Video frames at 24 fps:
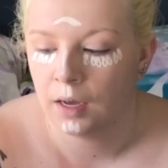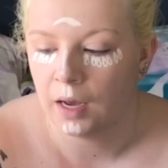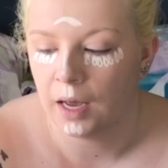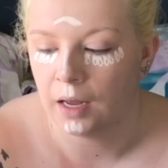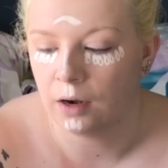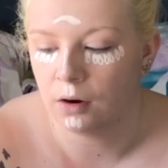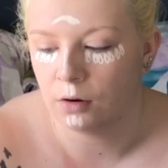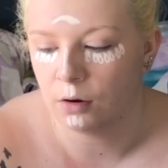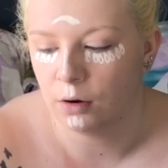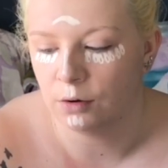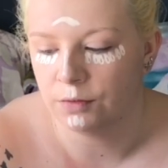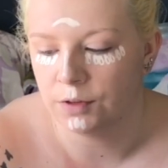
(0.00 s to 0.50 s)
I
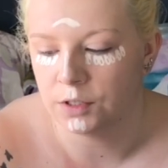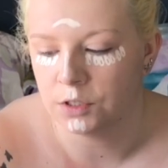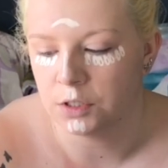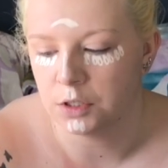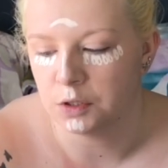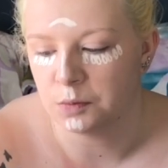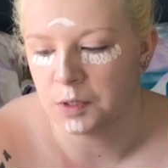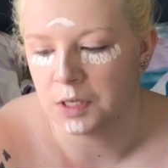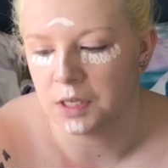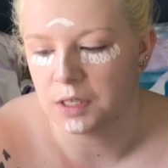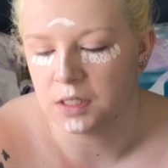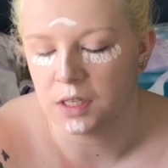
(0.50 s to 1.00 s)
don't know if it's
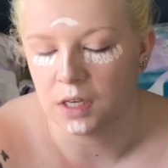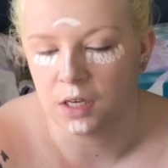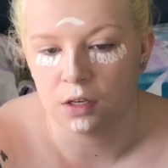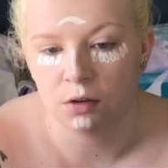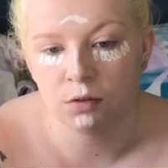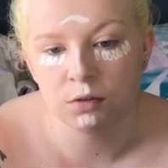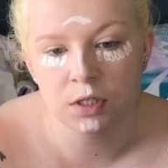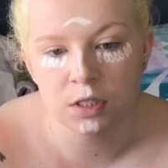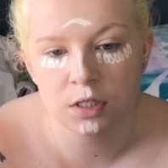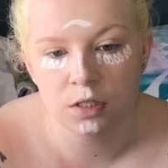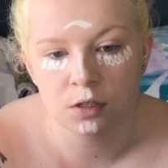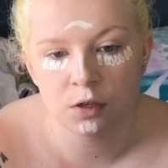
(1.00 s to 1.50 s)
just because I
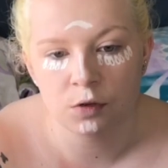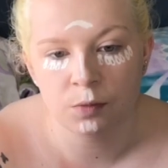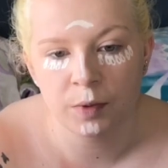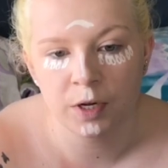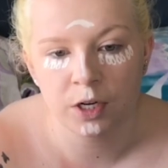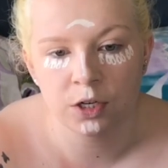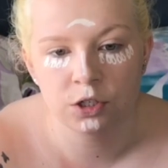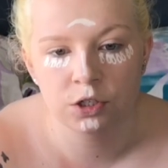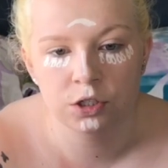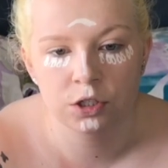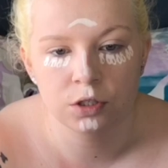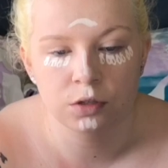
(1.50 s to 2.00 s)
use it so
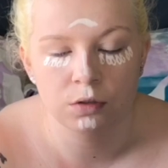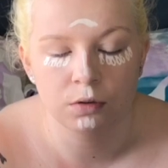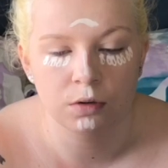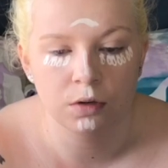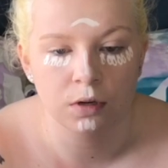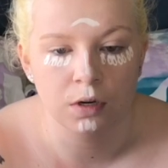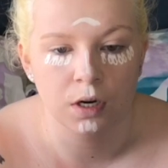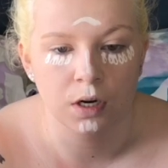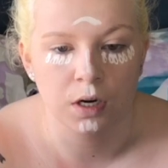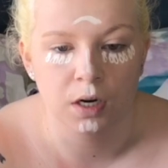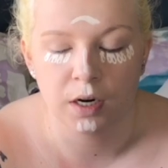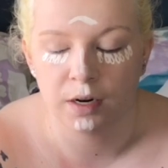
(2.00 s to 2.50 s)
much
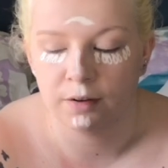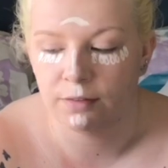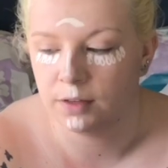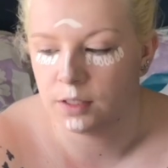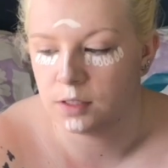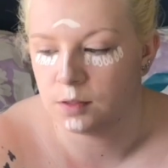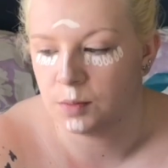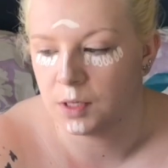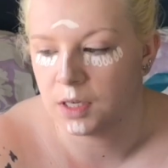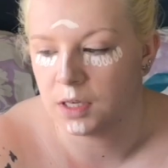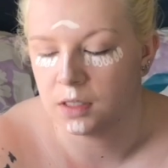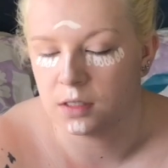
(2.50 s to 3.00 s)
or if
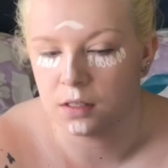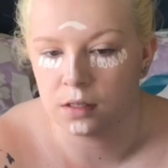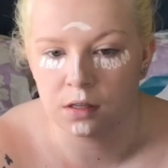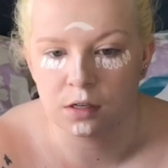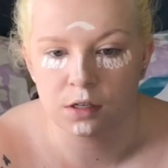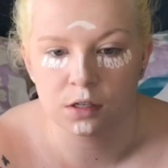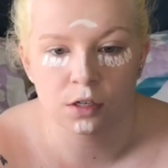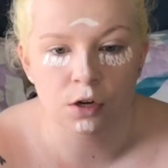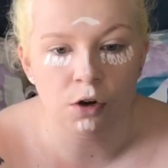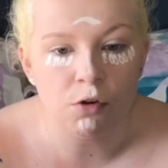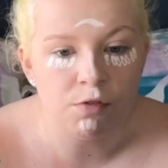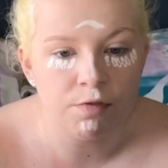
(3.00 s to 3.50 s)
it's because of
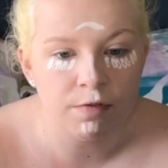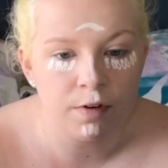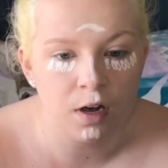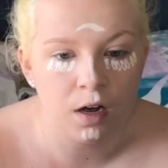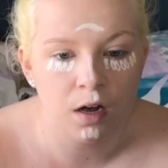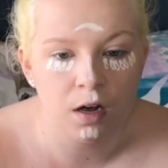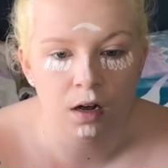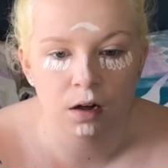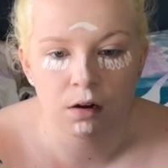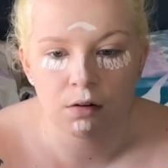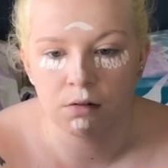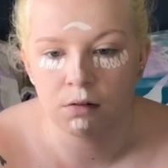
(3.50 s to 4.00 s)
the
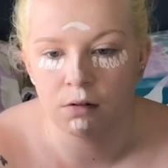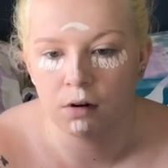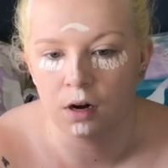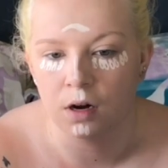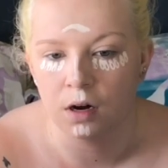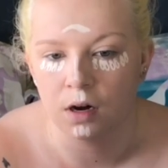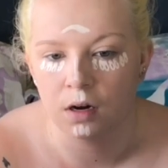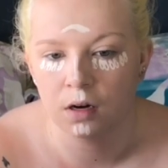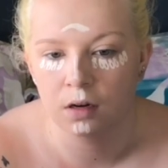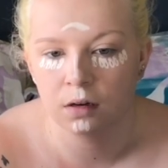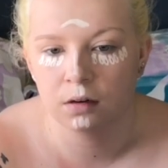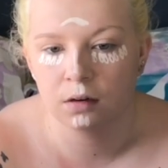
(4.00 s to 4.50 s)
doffa
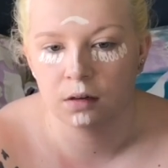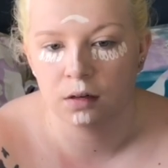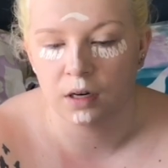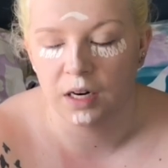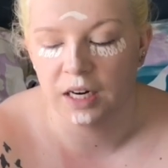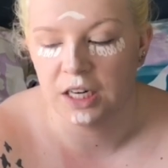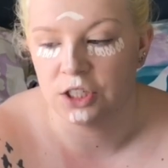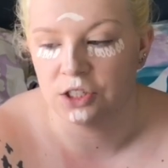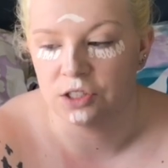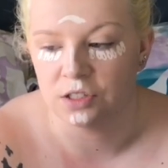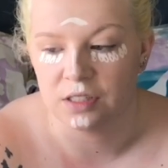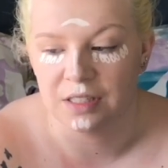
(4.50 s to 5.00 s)
or I
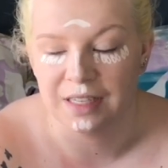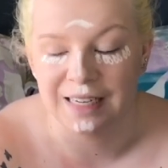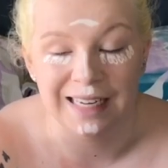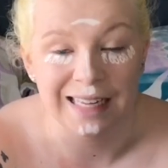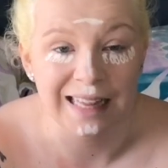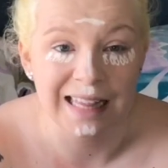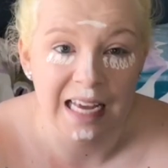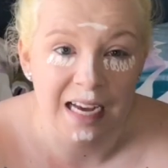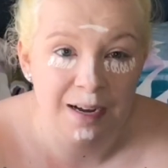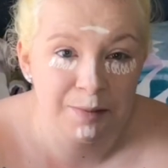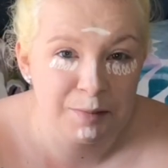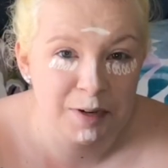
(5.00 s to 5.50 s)
just
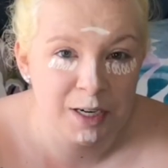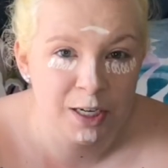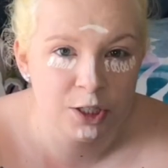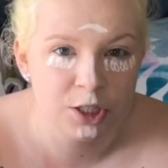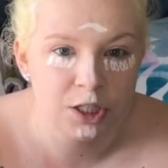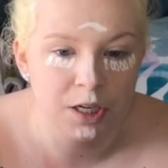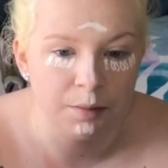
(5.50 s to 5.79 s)
need that much.